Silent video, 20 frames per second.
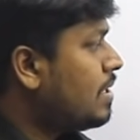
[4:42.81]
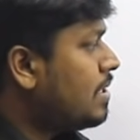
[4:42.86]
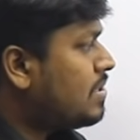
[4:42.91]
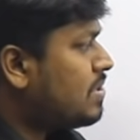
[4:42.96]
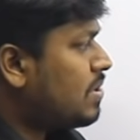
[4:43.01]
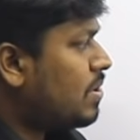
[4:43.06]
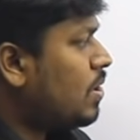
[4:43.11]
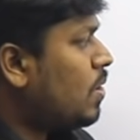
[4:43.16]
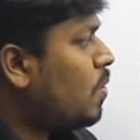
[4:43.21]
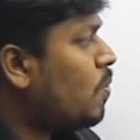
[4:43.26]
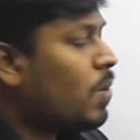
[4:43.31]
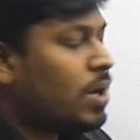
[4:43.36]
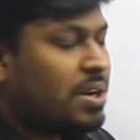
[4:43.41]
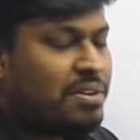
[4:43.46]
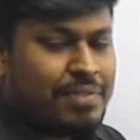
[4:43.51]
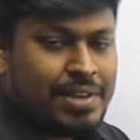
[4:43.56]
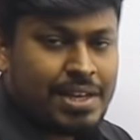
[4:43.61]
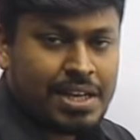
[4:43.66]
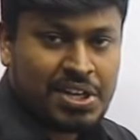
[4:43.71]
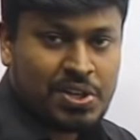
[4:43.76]
So now
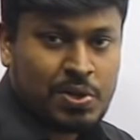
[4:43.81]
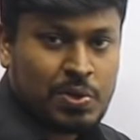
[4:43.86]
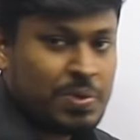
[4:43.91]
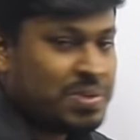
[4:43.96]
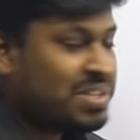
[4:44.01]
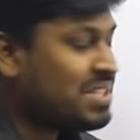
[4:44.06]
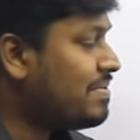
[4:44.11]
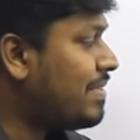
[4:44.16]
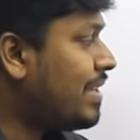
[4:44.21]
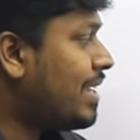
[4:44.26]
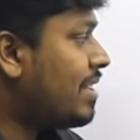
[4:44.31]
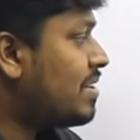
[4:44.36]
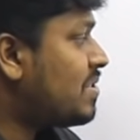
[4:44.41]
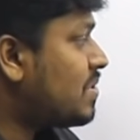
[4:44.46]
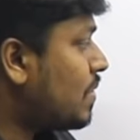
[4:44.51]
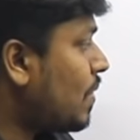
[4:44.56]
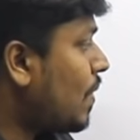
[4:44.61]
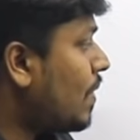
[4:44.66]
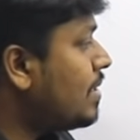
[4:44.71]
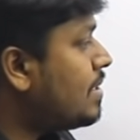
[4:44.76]
what we can do is we can
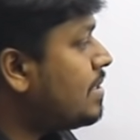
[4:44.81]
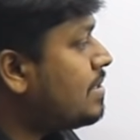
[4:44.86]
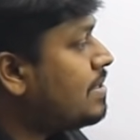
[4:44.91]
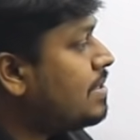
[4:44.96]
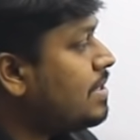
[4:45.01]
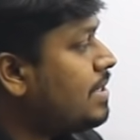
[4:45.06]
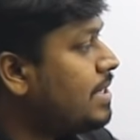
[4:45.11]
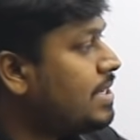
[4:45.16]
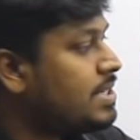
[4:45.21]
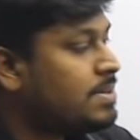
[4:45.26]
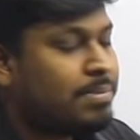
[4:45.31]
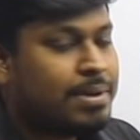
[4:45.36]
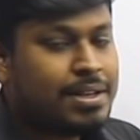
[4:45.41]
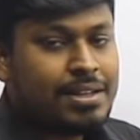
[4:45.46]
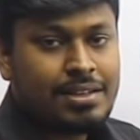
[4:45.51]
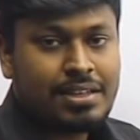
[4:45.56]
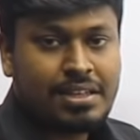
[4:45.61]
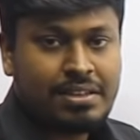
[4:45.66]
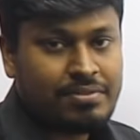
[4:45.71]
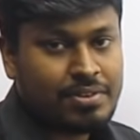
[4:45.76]
solve this series by
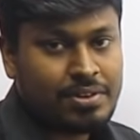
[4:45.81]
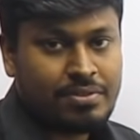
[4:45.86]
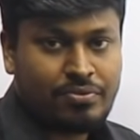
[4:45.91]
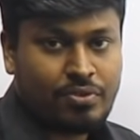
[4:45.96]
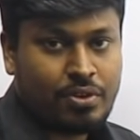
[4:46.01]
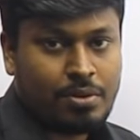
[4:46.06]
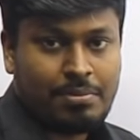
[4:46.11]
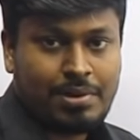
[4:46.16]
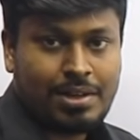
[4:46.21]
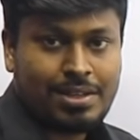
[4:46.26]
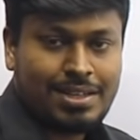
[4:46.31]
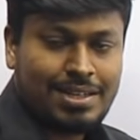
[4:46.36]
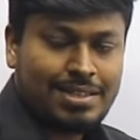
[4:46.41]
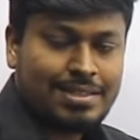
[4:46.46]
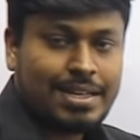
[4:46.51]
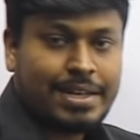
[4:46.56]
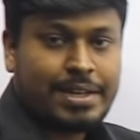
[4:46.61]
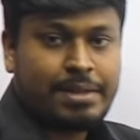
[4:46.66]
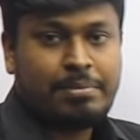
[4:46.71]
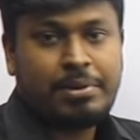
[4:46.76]
the given formula, that is
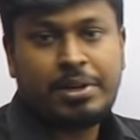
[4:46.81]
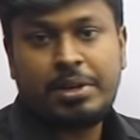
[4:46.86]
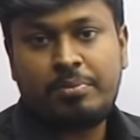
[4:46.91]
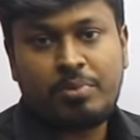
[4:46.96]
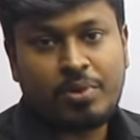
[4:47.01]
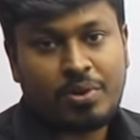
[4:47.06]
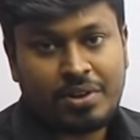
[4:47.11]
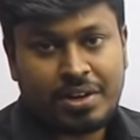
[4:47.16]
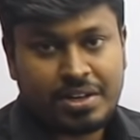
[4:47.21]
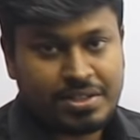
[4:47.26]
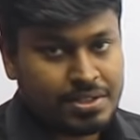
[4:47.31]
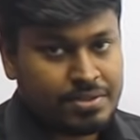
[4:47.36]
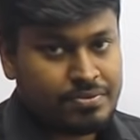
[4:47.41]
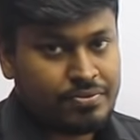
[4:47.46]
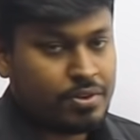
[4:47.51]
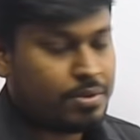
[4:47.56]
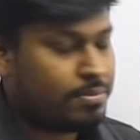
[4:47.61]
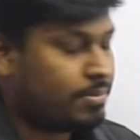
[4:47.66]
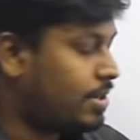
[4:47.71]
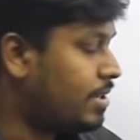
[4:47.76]
arithmetic progression
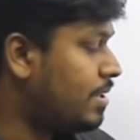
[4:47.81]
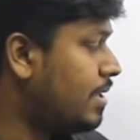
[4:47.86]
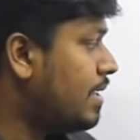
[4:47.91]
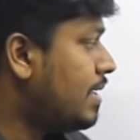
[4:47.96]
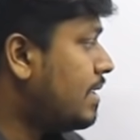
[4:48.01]
formula.